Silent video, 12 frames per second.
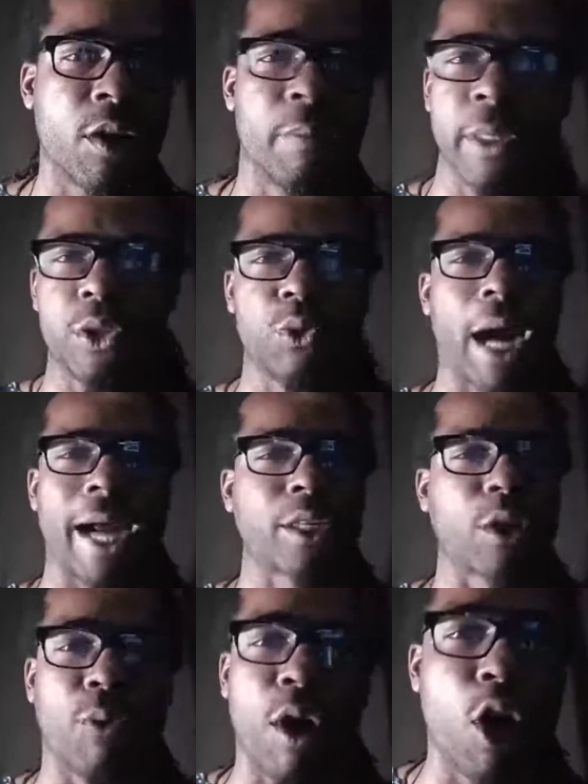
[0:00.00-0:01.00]
But you got to
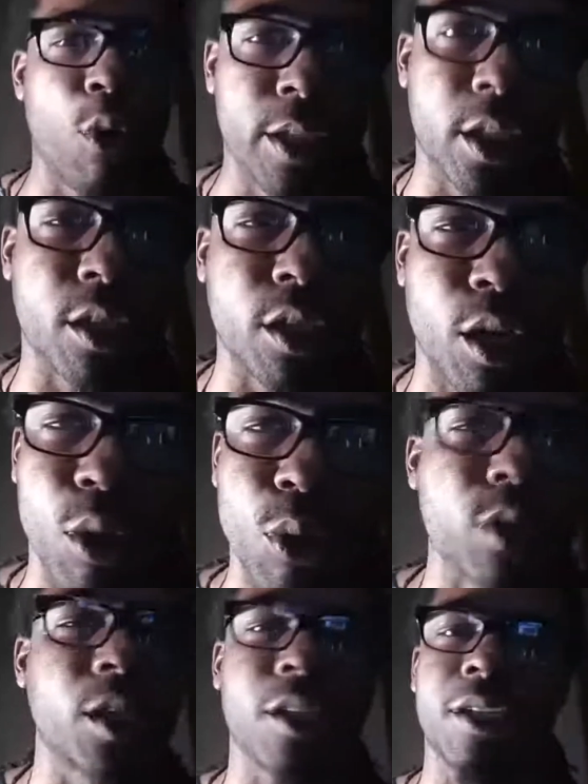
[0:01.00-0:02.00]
roll with the
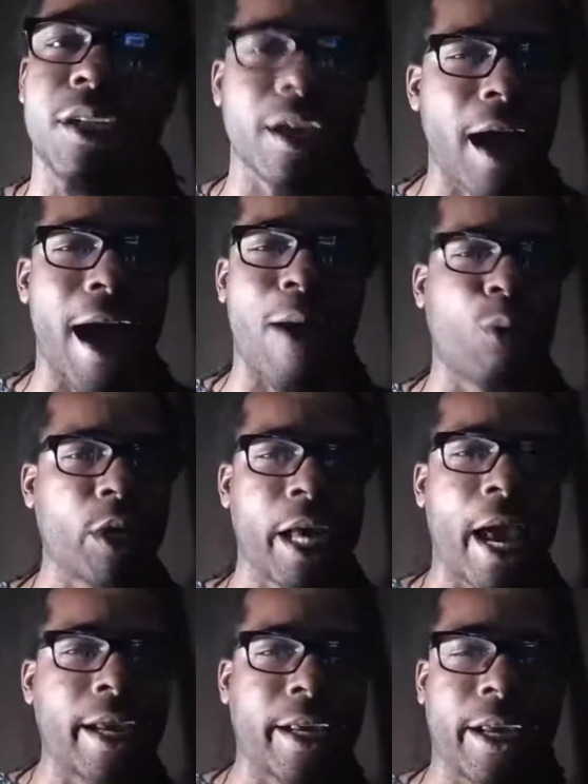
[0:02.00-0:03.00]
solution, nigga. We
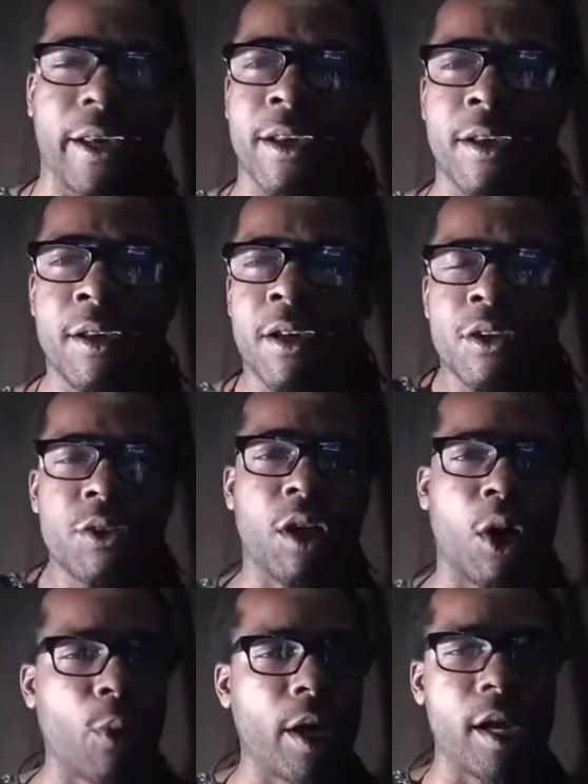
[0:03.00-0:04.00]
ain't
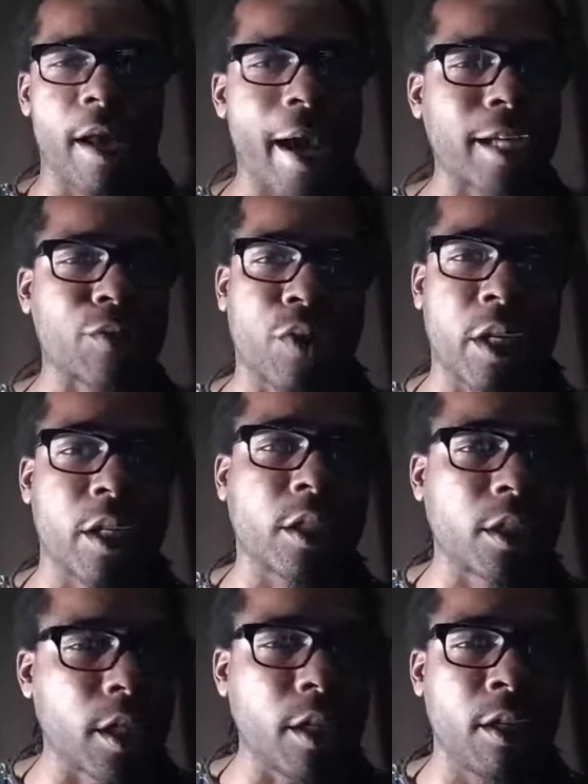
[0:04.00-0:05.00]
we ain't asked for this
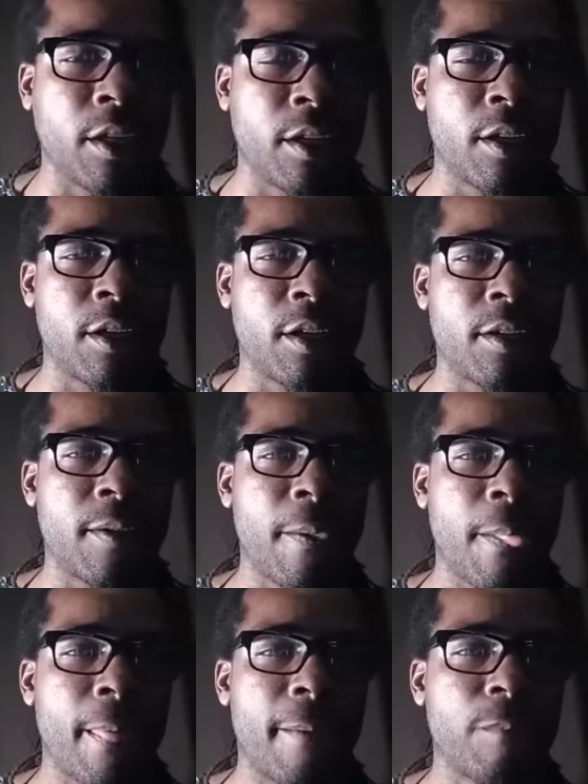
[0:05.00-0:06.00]
shit.
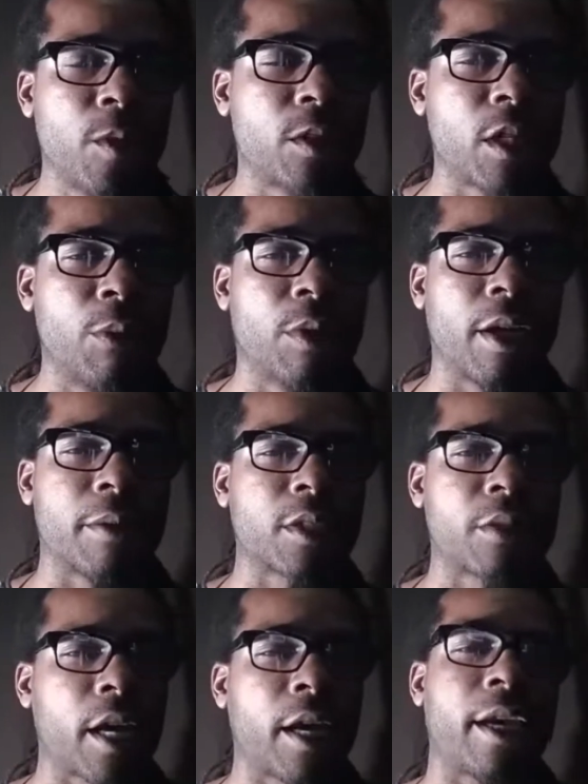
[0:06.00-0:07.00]
You see what I'm
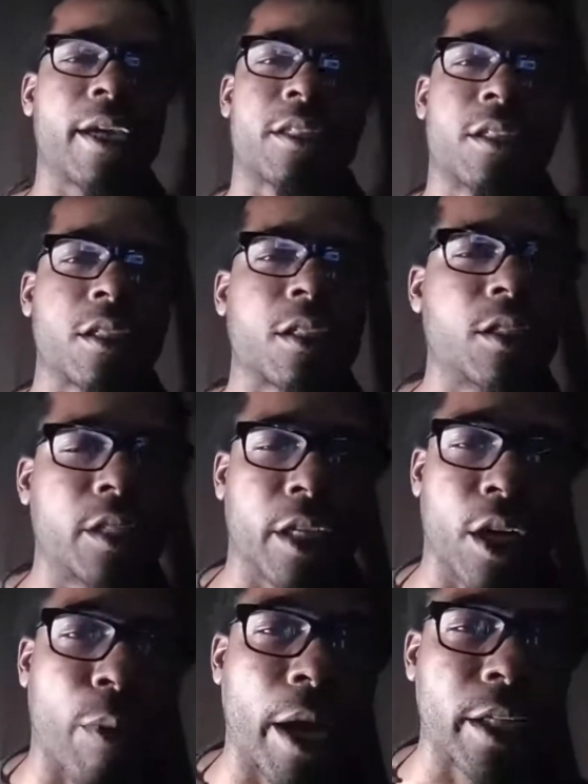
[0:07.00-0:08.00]
saying? It's just a
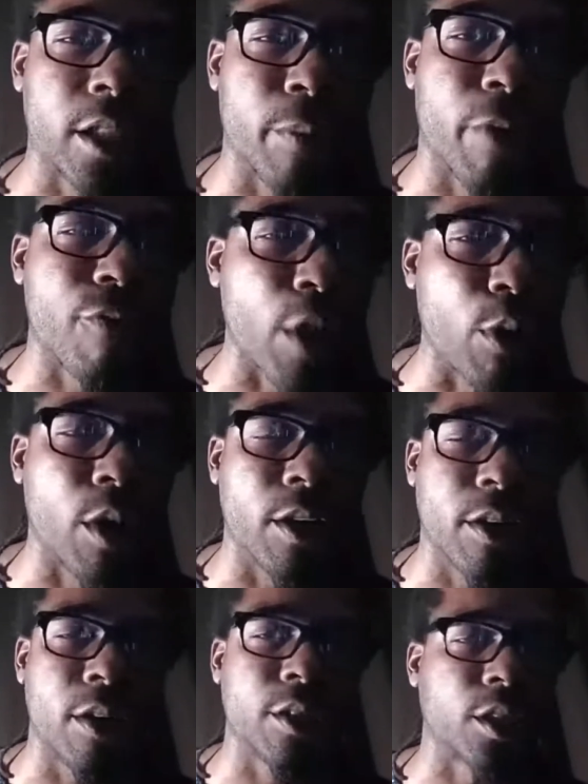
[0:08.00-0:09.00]
generation before
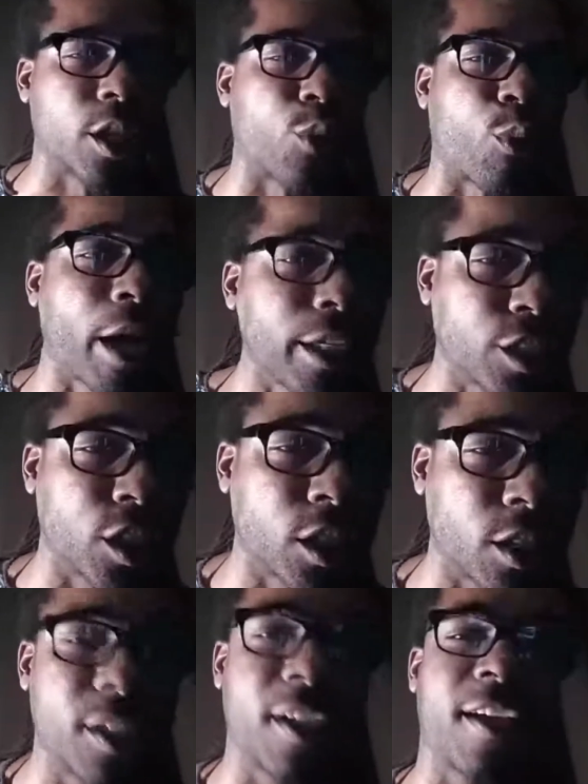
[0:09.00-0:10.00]

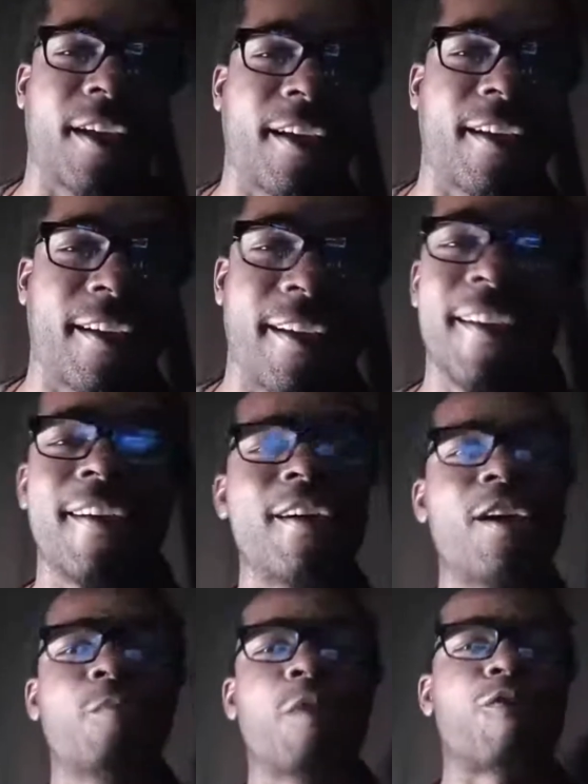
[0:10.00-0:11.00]
generations
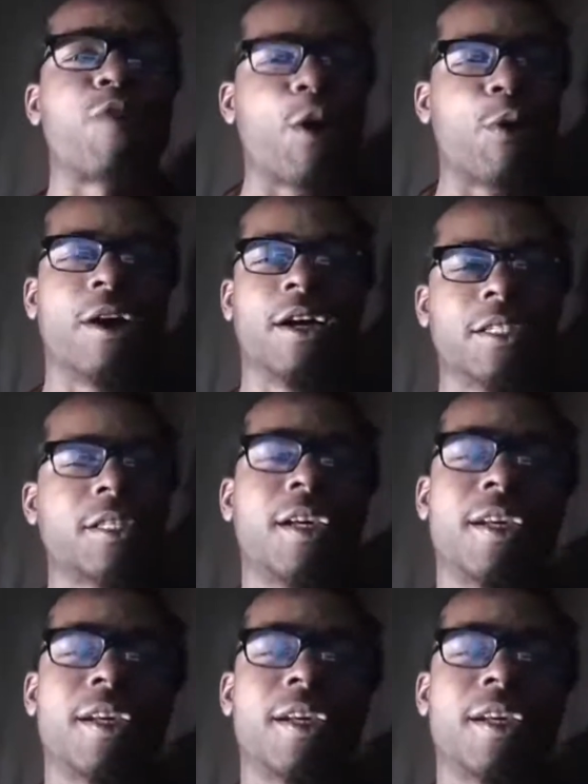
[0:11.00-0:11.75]
before us